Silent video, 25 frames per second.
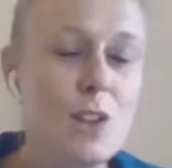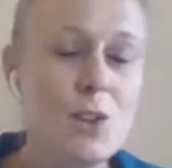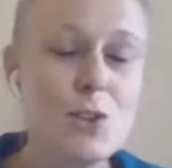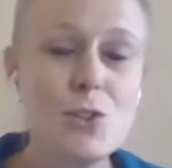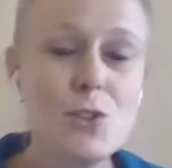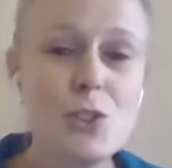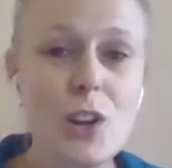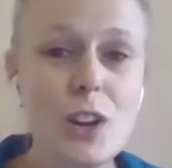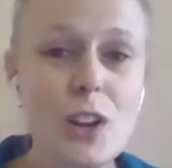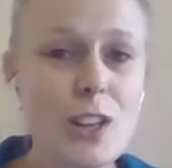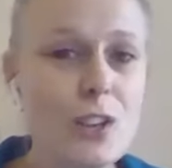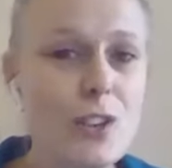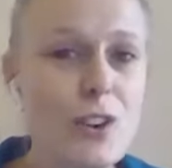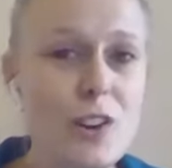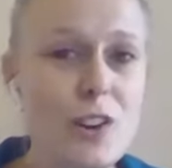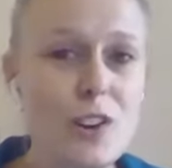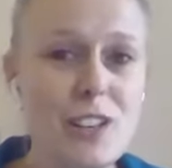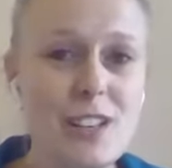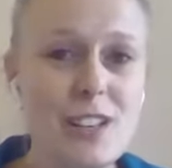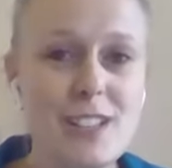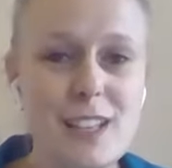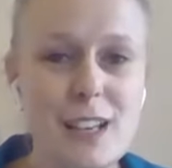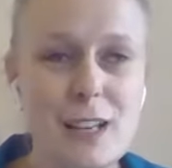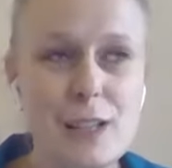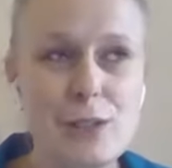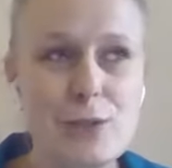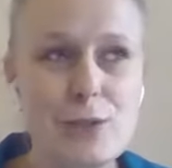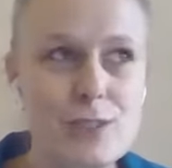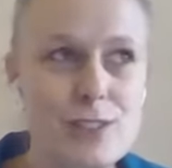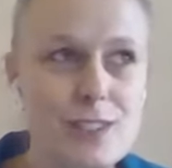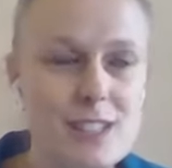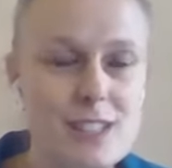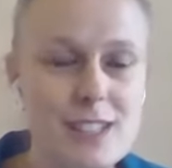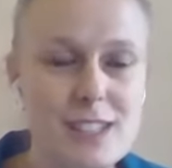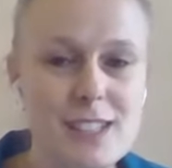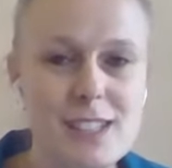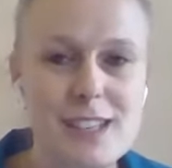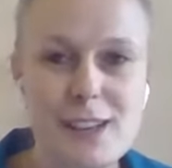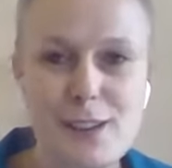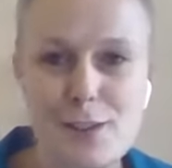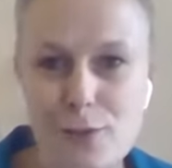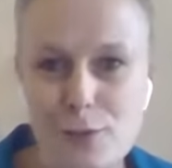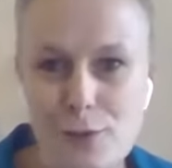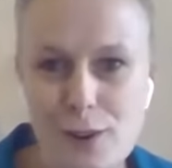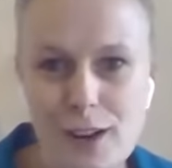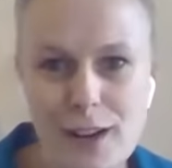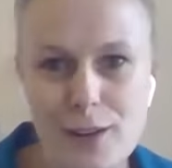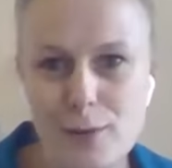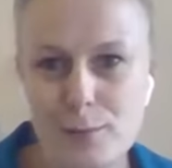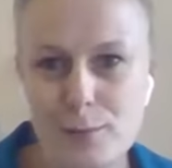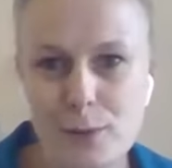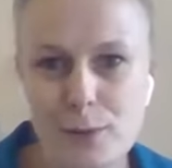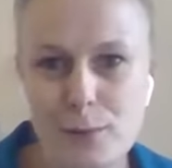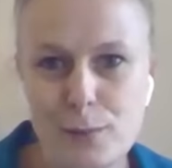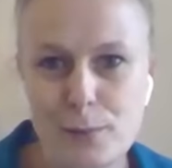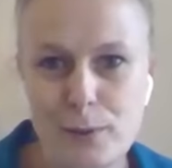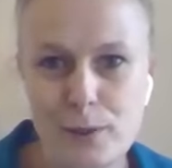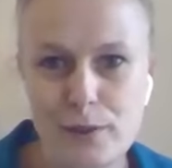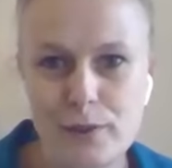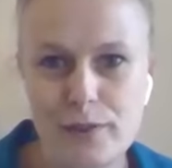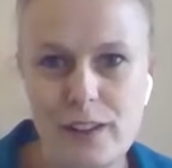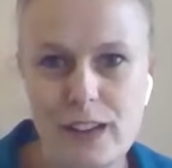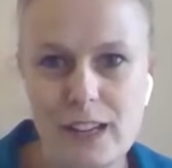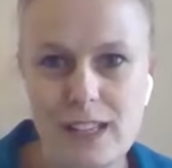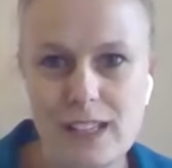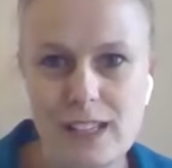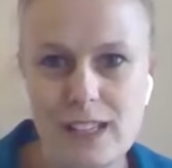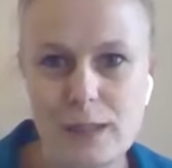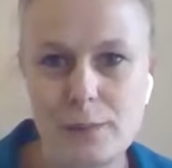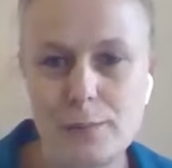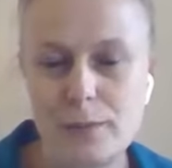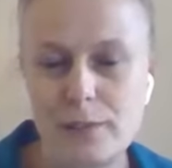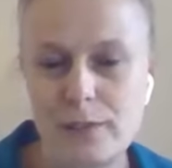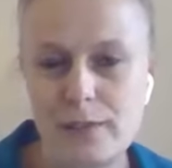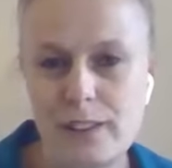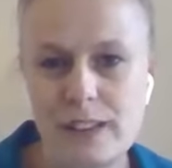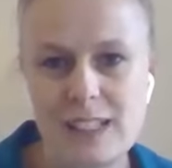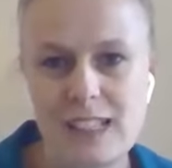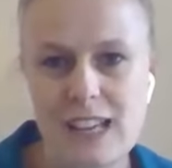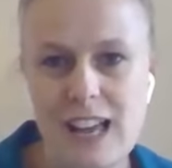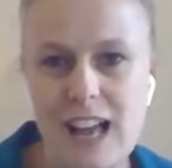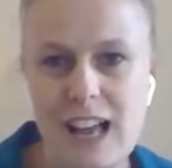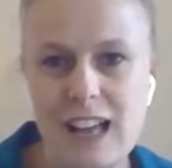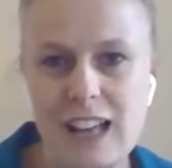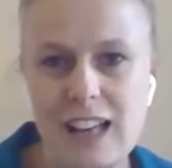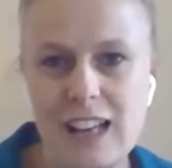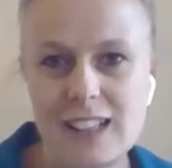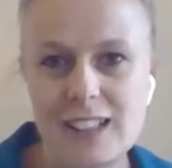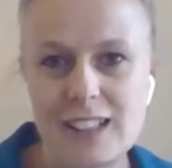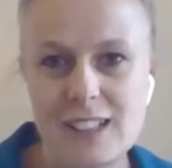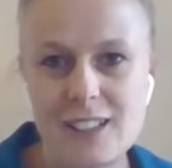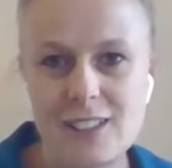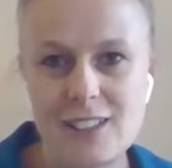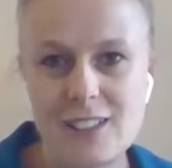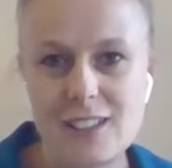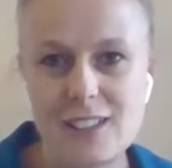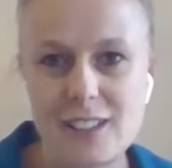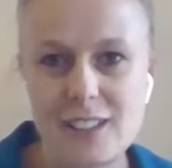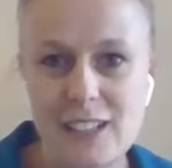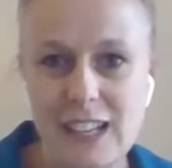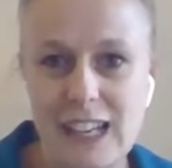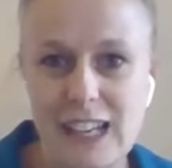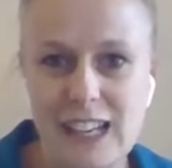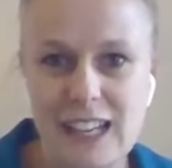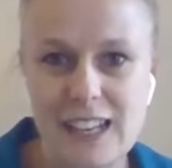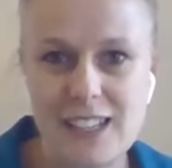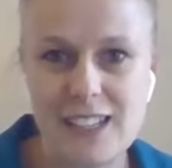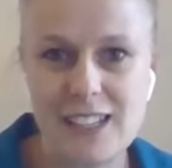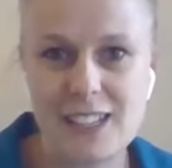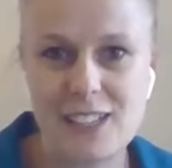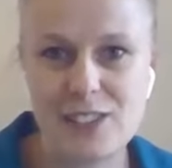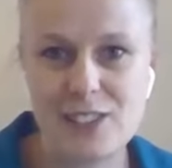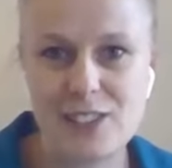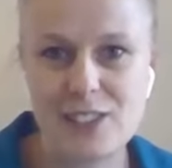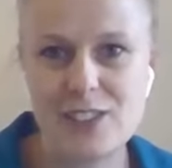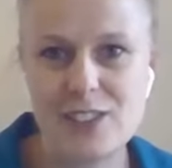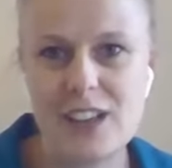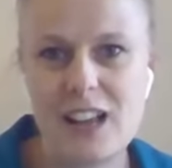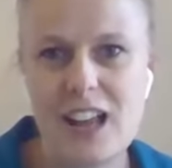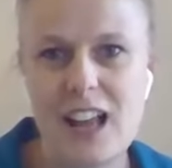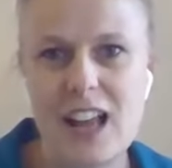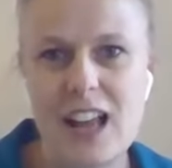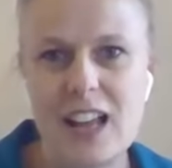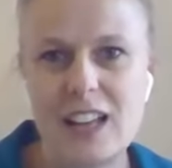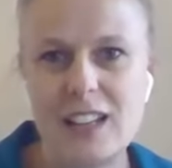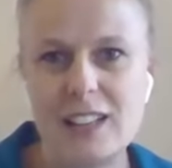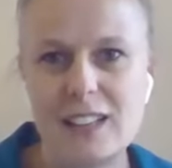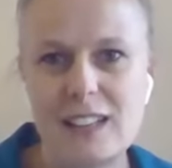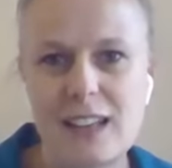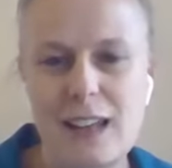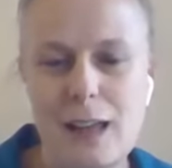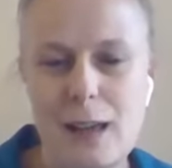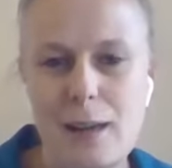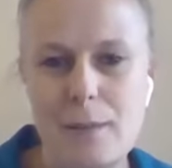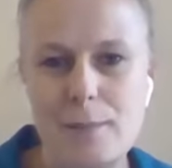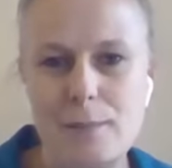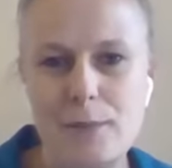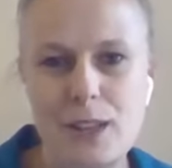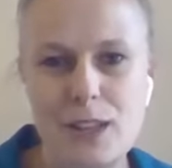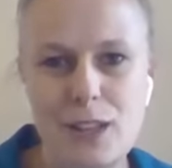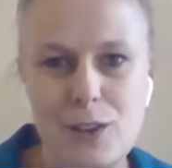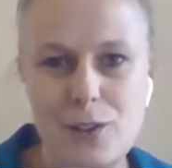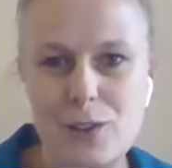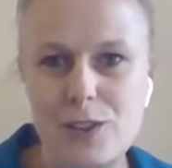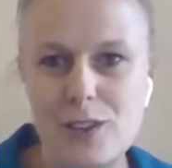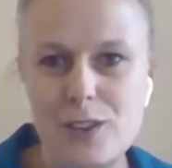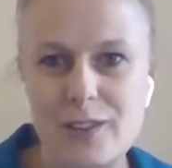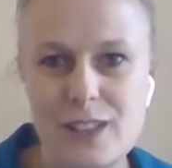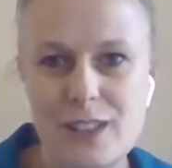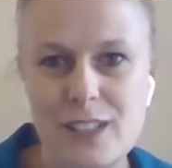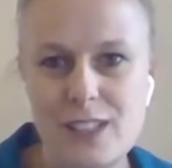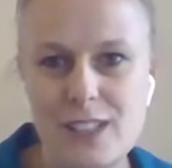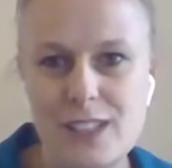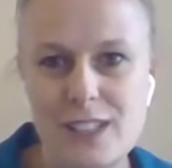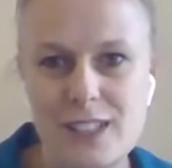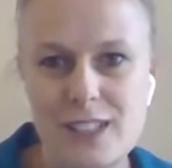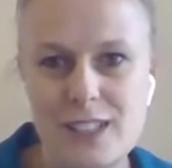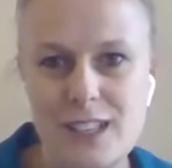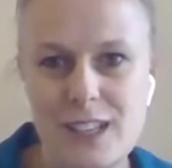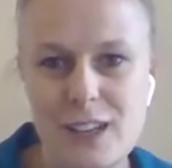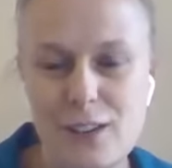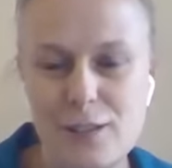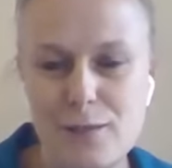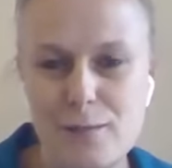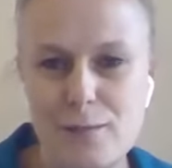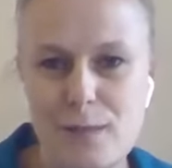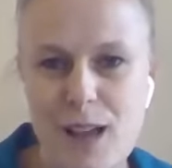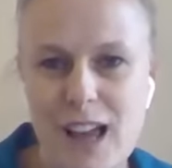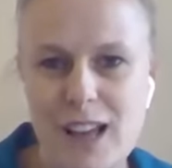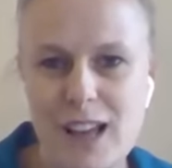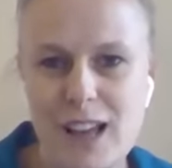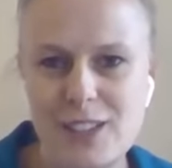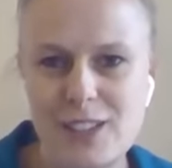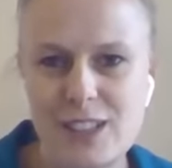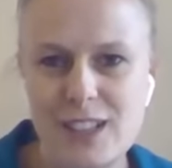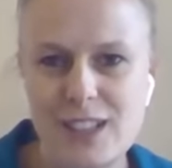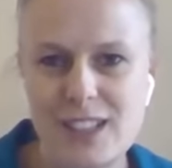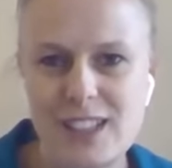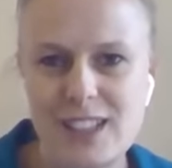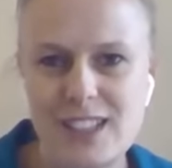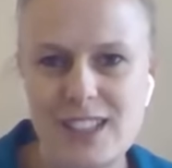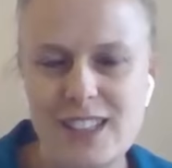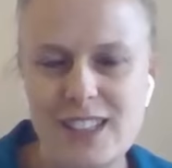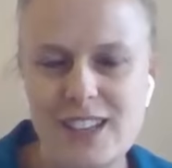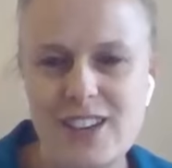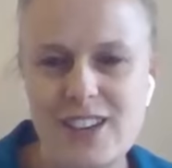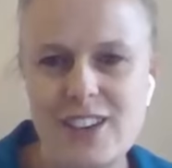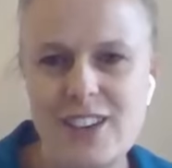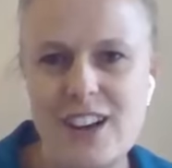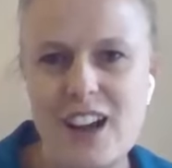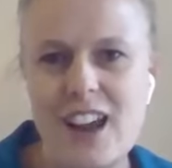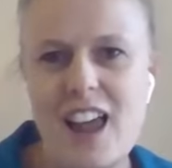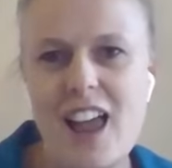So I got in touch with this incredible professor, Professor Alexander Hiesel at the University of Manchester.